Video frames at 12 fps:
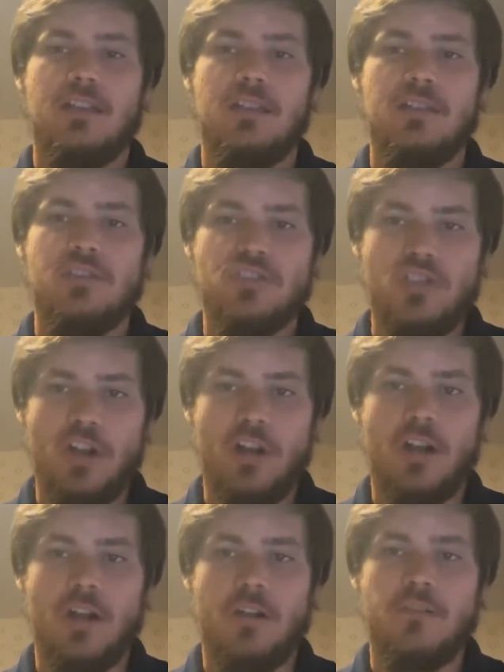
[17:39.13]

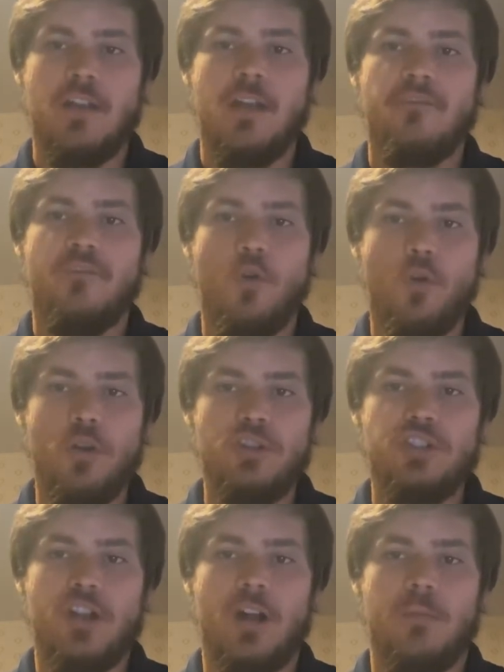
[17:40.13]
served 4
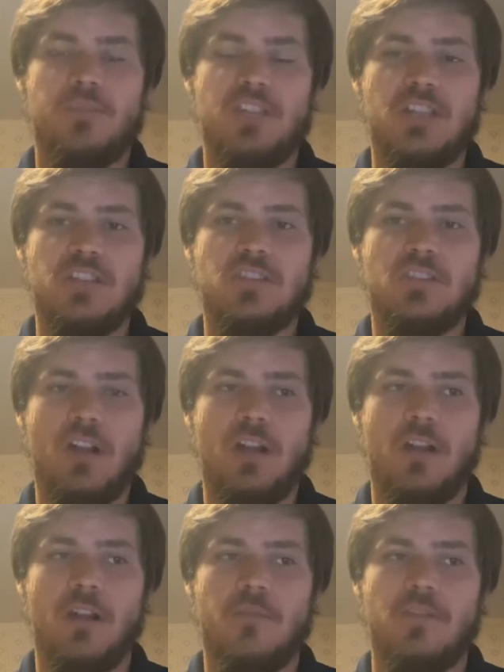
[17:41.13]
terms. He
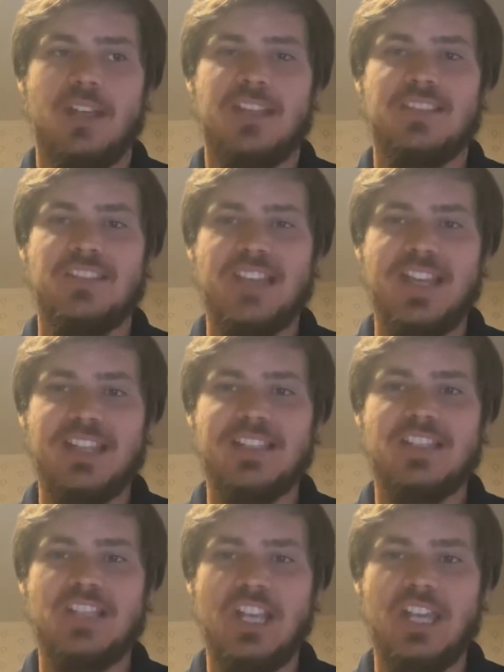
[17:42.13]
served
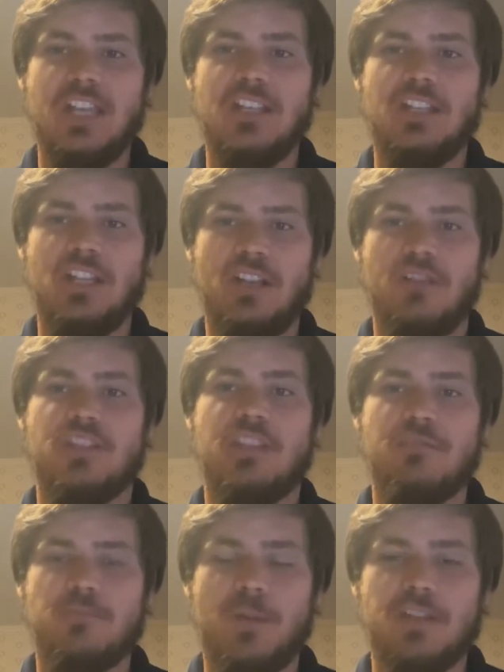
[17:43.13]
16 years. He
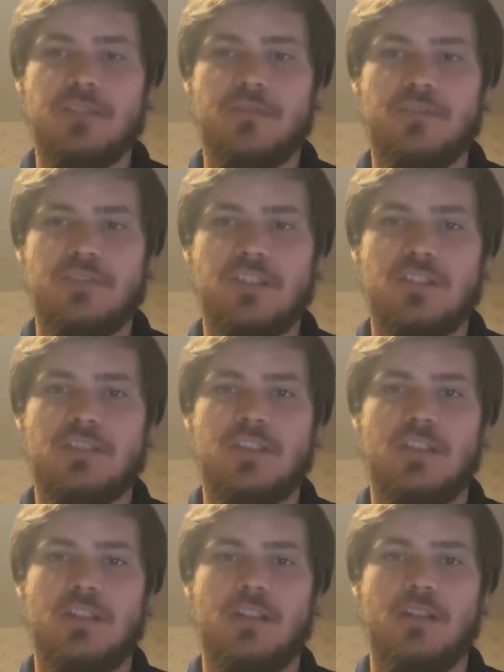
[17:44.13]
was president for
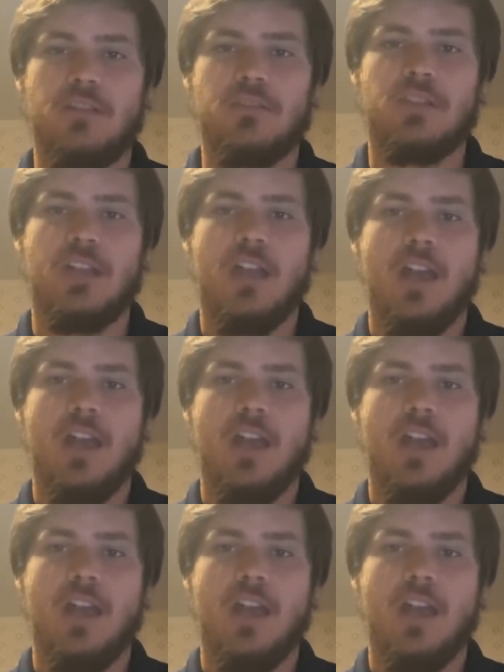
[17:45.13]
16 years.